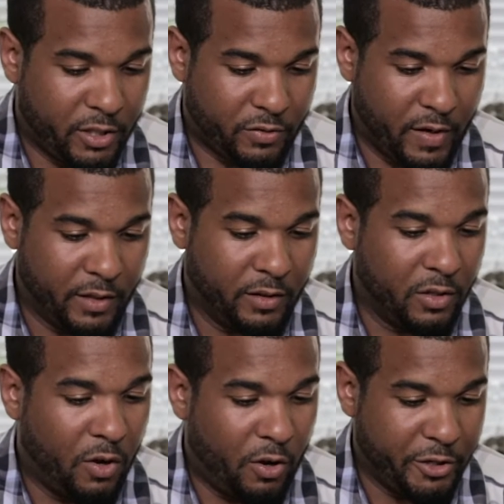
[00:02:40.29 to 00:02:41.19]
strength,
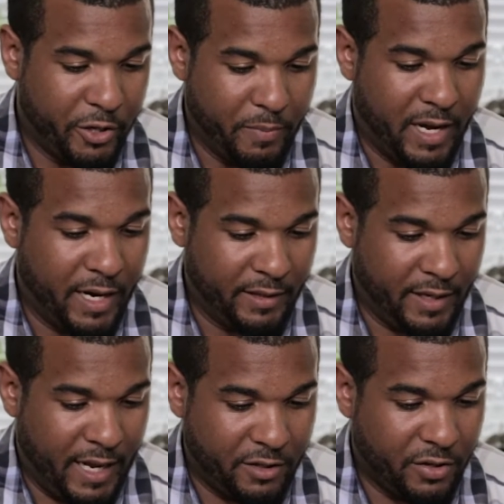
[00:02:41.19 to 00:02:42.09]
all your mind,
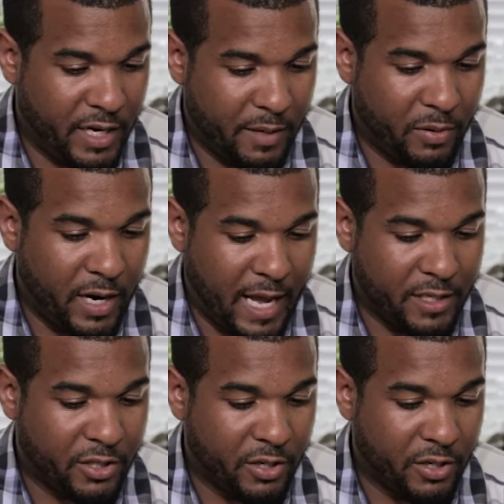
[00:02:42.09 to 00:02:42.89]
and your neighbor as